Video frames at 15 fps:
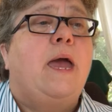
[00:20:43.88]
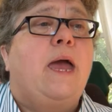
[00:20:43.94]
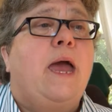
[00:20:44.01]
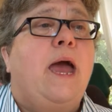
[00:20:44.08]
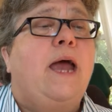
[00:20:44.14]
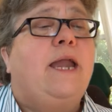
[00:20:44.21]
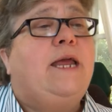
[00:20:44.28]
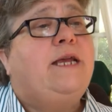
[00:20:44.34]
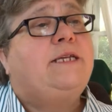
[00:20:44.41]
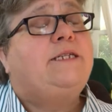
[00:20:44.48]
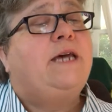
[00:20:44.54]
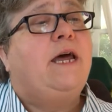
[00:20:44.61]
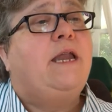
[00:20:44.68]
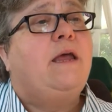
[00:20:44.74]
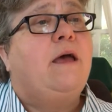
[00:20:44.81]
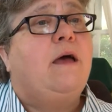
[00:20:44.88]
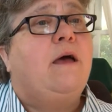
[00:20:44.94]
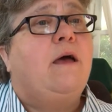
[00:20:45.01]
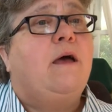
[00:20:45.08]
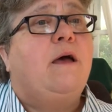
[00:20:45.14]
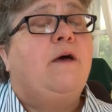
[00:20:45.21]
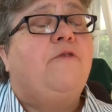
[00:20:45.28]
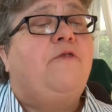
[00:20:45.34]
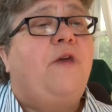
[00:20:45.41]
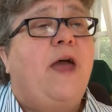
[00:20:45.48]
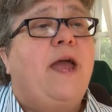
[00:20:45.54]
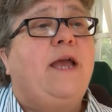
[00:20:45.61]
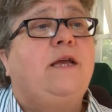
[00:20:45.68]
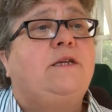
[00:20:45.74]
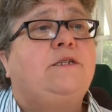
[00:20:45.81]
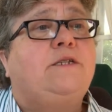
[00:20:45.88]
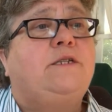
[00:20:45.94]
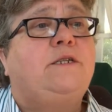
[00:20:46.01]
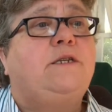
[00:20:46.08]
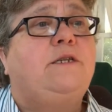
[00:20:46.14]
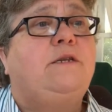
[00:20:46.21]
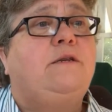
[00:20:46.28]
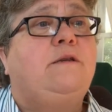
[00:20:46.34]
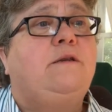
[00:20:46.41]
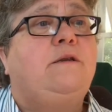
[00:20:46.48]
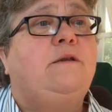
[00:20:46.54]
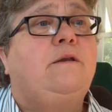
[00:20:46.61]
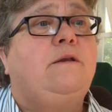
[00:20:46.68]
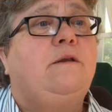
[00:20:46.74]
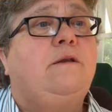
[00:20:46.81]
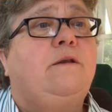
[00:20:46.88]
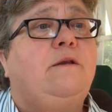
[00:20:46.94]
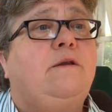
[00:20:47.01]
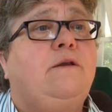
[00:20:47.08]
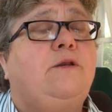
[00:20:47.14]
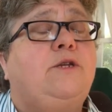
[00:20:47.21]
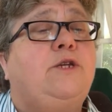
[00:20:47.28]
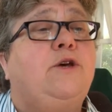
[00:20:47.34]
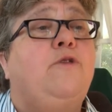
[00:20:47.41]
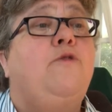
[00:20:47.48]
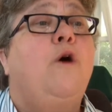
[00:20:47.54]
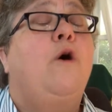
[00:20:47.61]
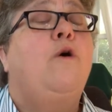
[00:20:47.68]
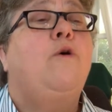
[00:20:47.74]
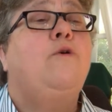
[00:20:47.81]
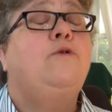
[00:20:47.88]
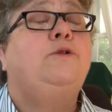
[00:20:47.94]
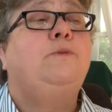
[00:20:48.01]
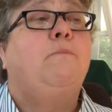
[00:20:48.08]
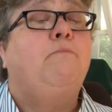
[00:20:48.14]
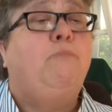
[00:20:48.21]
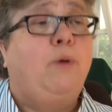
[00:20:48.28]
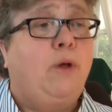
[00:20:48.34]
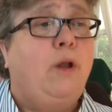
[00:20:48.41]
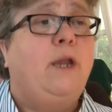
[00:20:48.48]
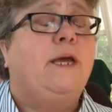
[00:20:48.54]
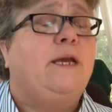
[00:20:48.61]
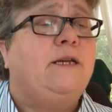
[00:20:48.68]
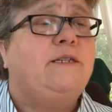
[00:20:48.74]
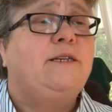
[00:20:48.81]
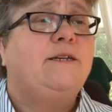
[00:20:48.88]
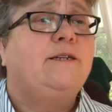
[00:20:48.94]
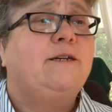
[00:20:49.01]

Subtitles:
And he said, thanks to those bullies